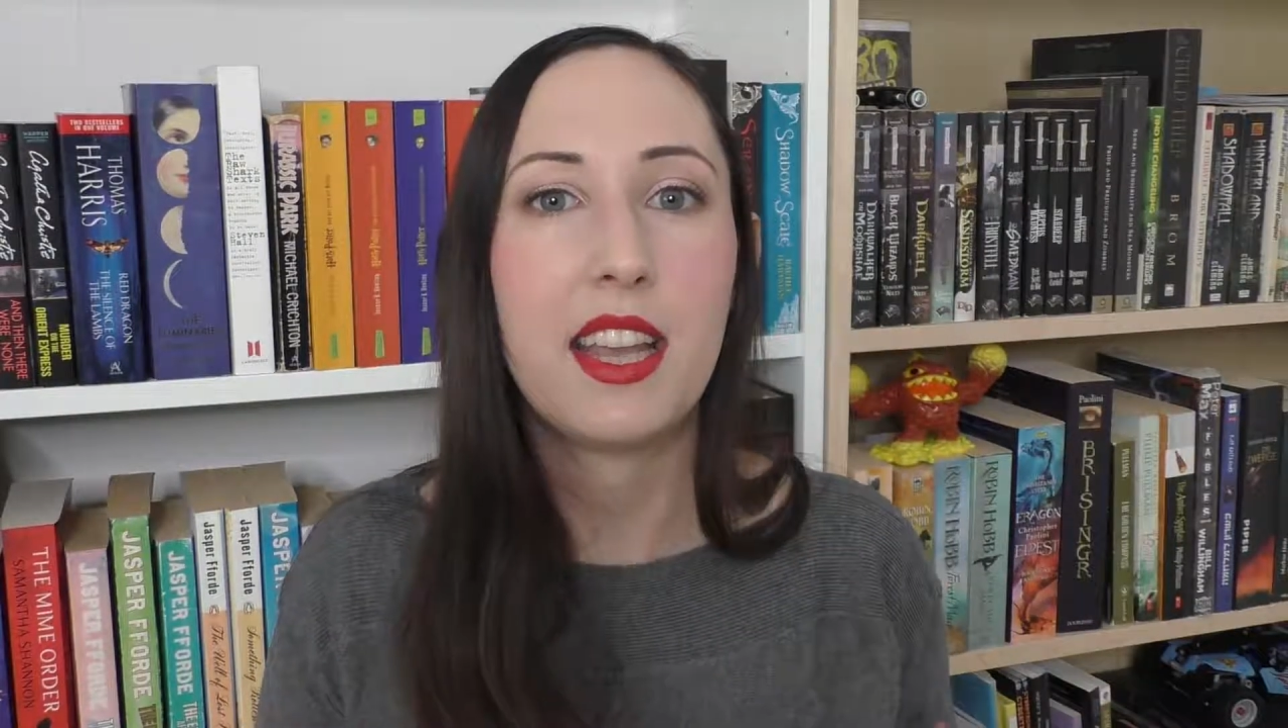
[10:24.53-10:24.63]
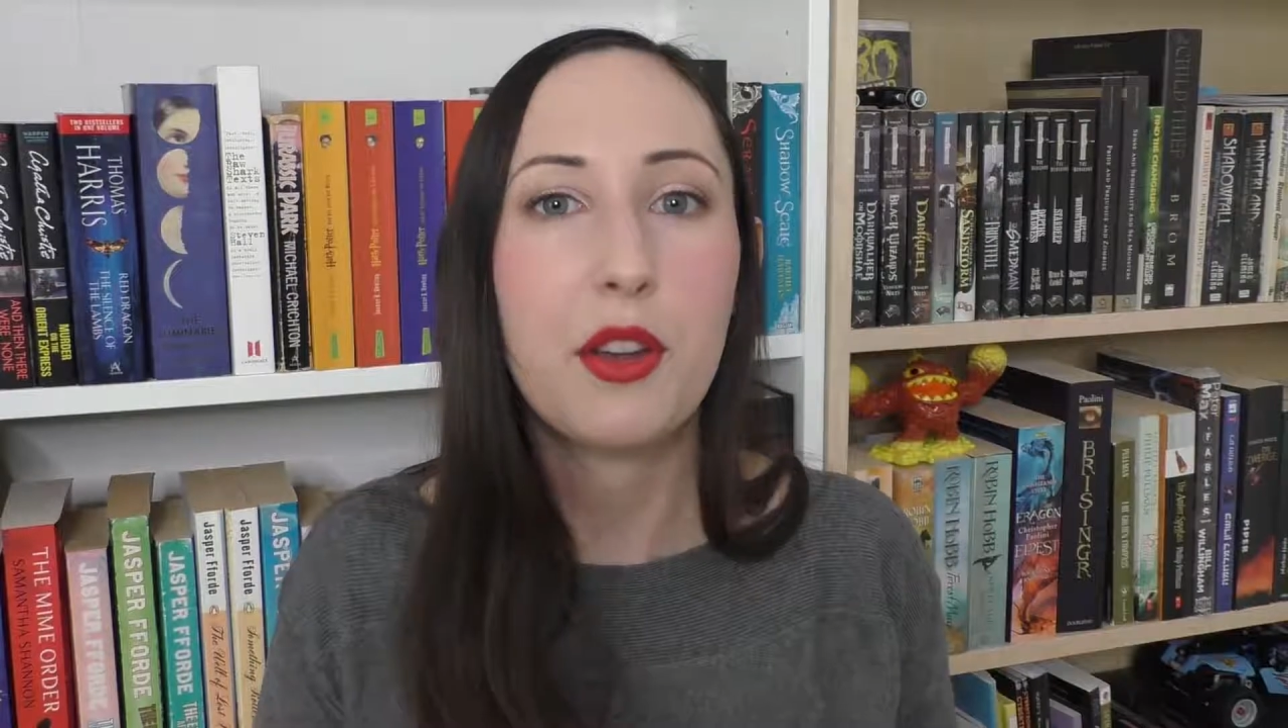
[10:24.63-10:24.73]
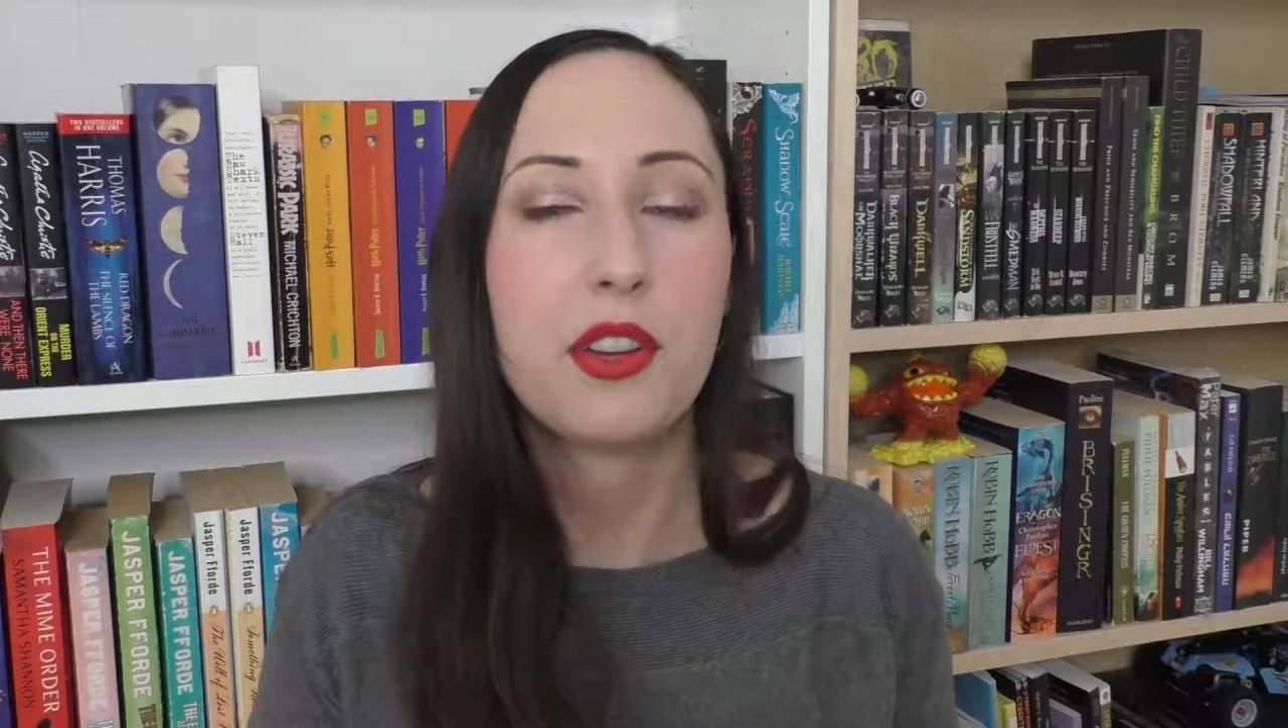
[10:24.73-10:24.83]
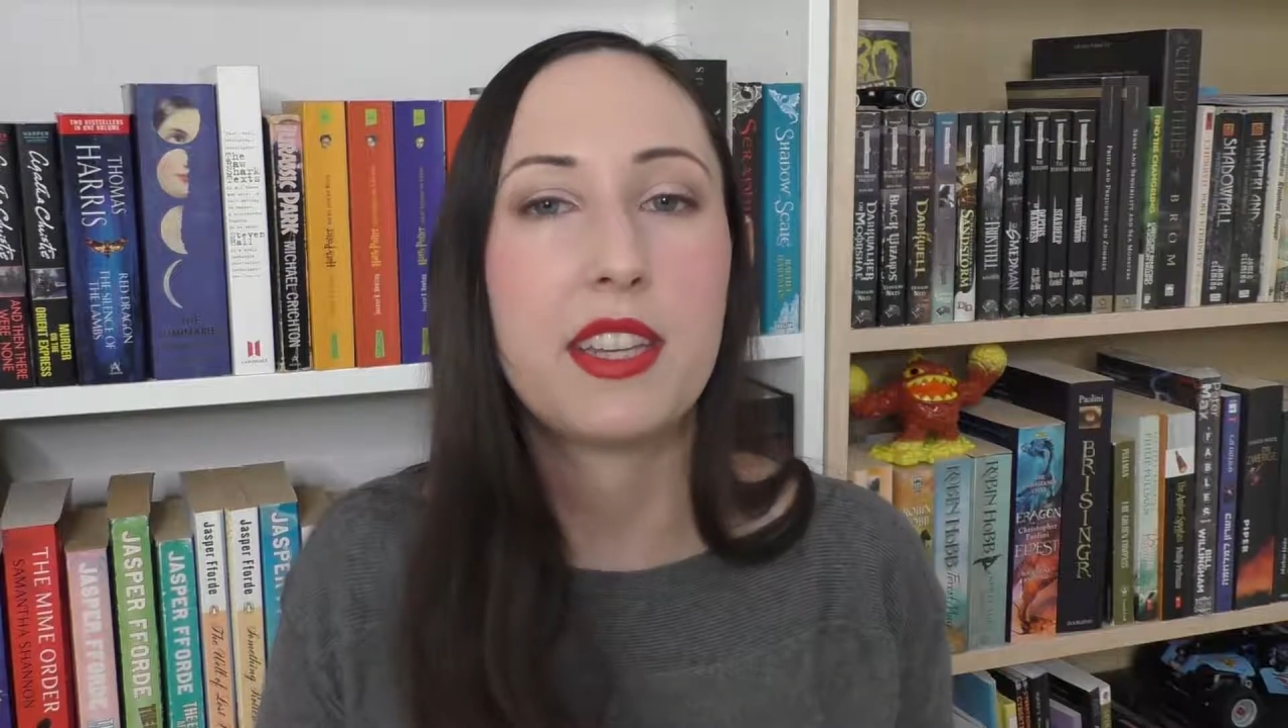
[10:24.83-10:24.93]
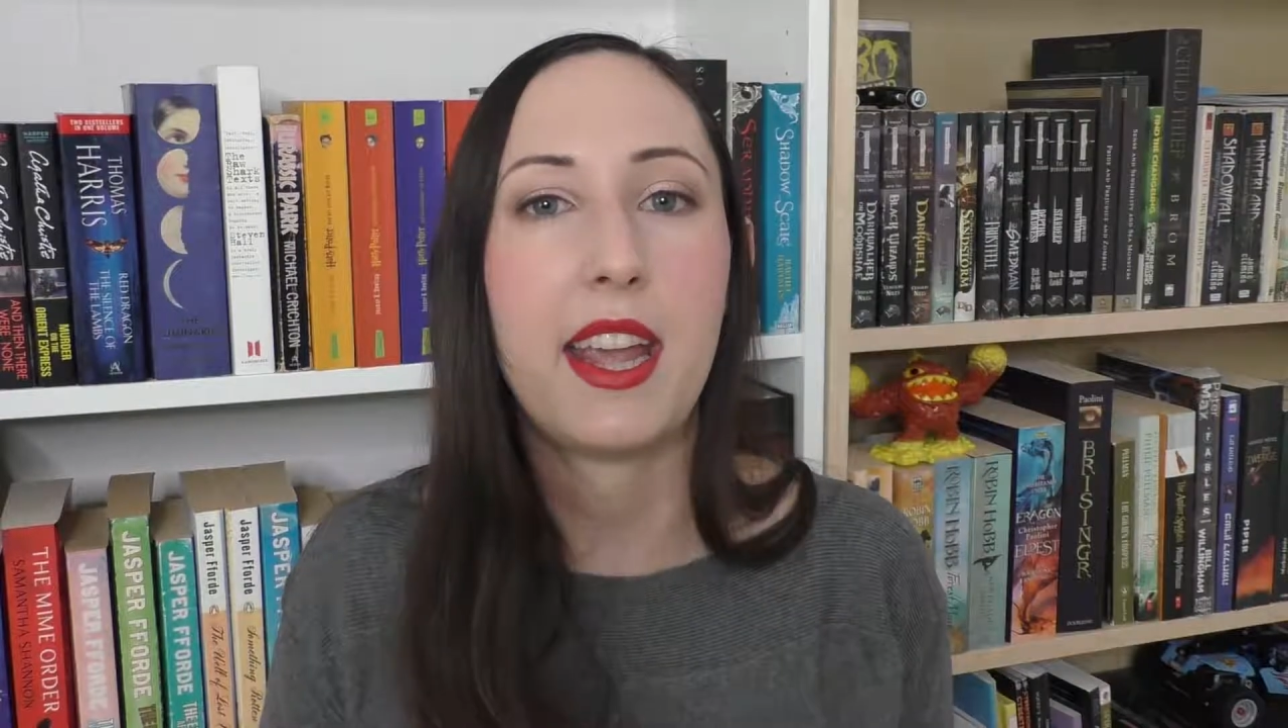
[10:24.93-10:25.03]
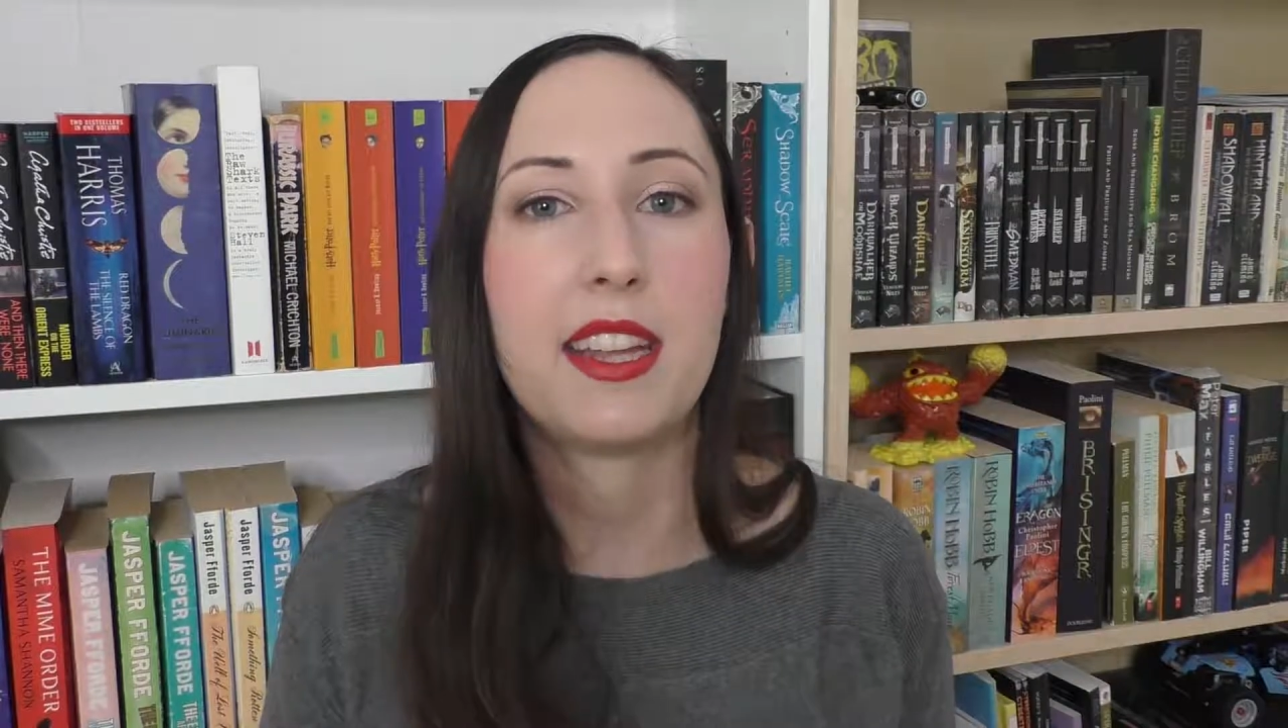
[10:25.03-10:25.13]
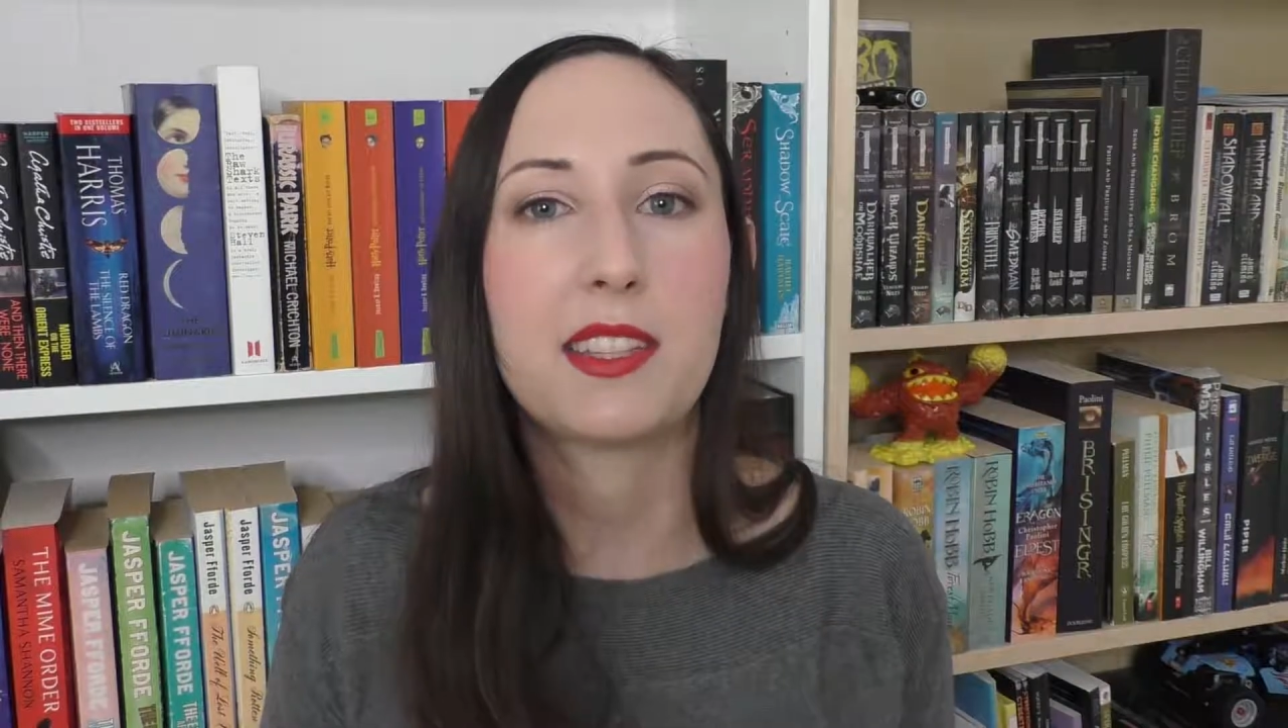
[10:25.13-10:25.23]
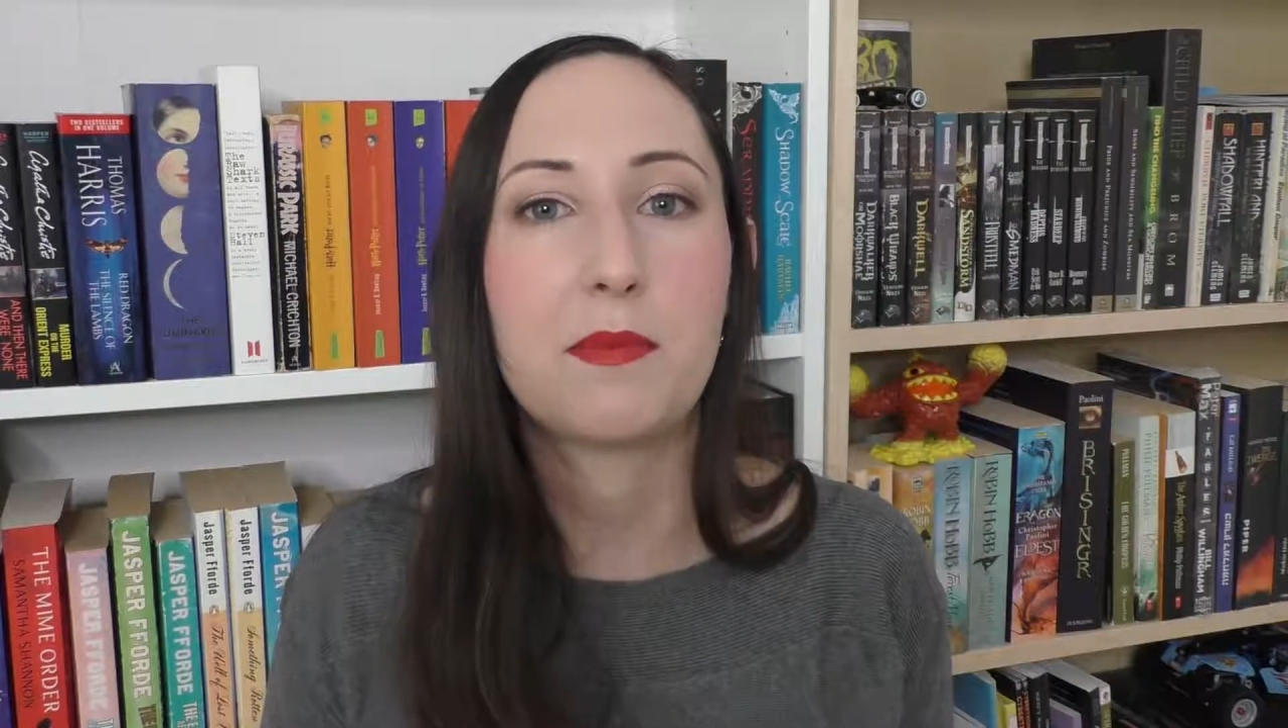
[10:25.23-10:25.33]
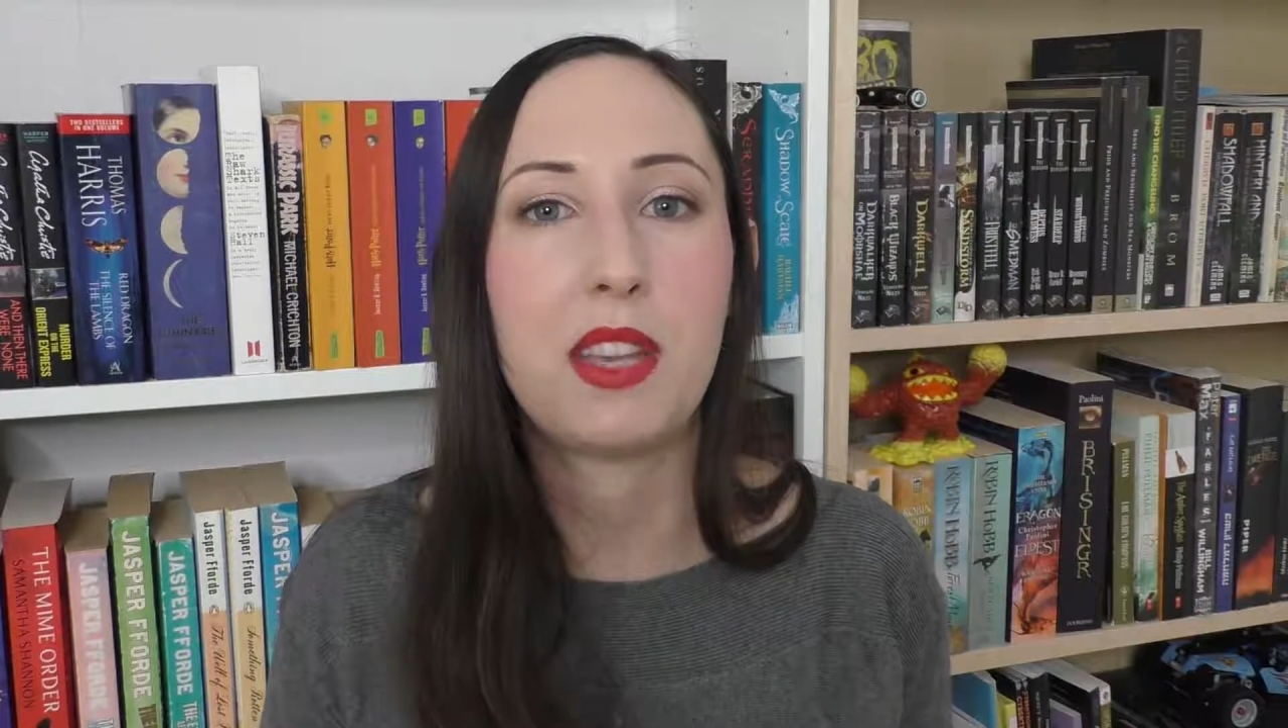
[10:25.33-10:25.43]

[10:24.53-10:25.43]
irritates